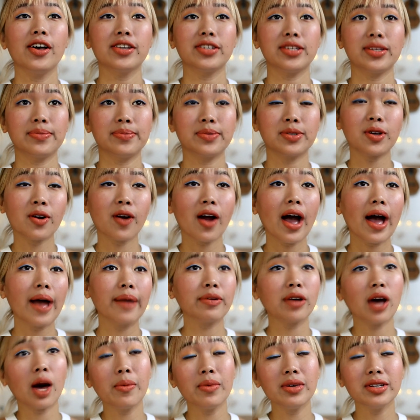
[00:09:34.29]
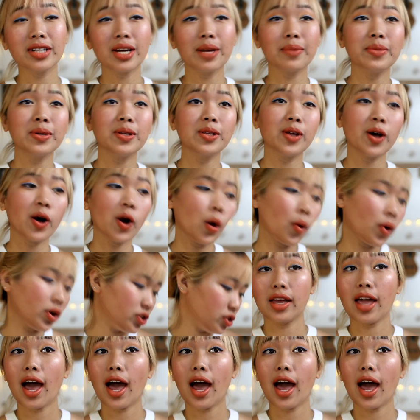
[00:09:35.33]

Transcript: subscribe, comment down below.